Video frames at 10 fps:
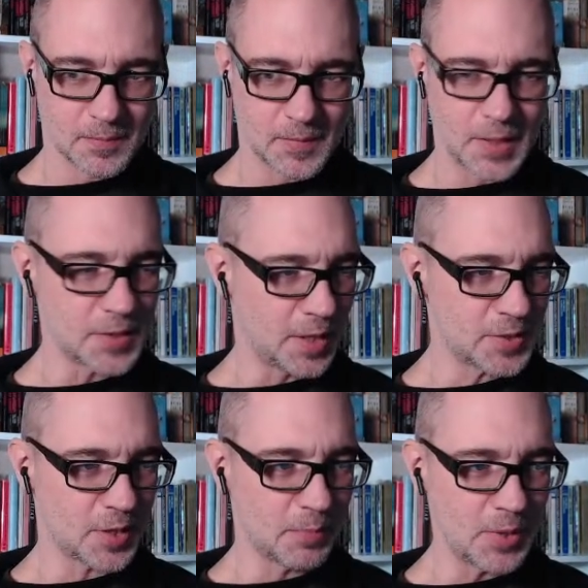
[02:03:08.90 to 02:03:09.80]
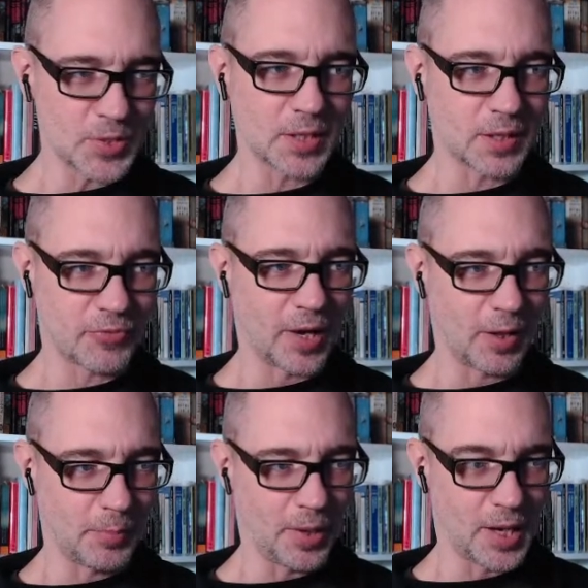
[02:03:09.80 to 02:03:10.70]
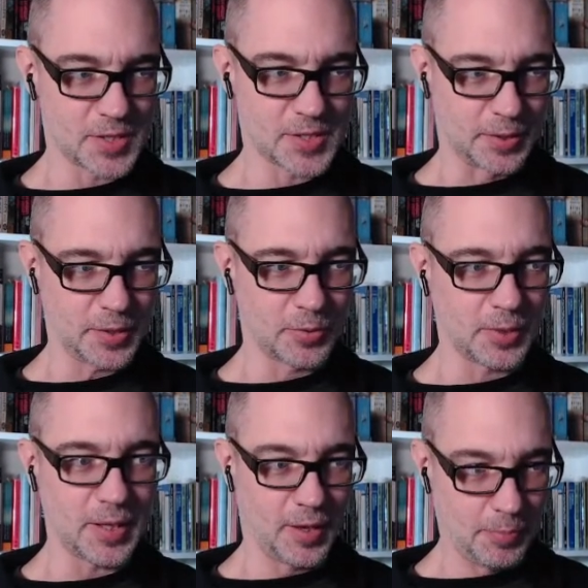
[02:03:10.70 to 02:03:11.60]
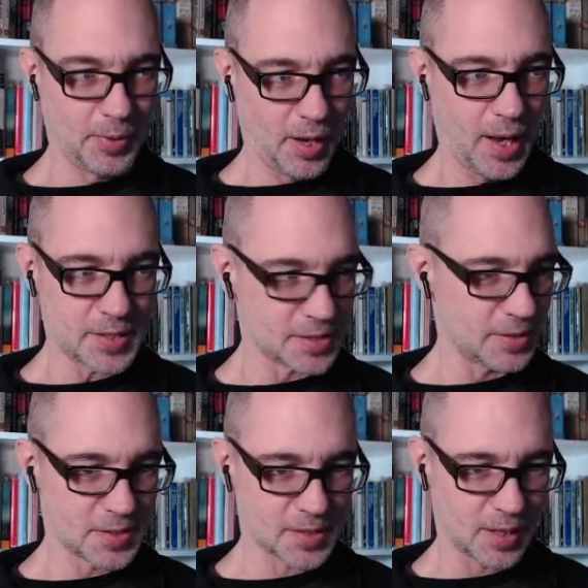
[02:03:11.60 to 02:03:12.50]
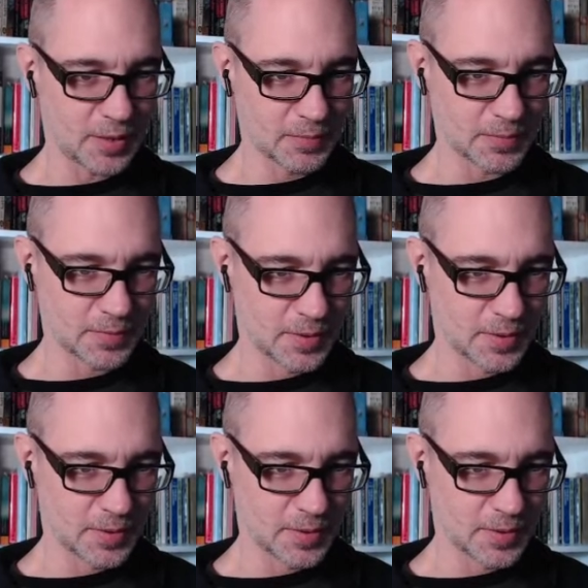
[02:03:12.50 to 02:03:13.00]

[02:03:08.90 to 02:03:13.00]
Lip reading: Is it amusing that the final boss is literally the boss in this game?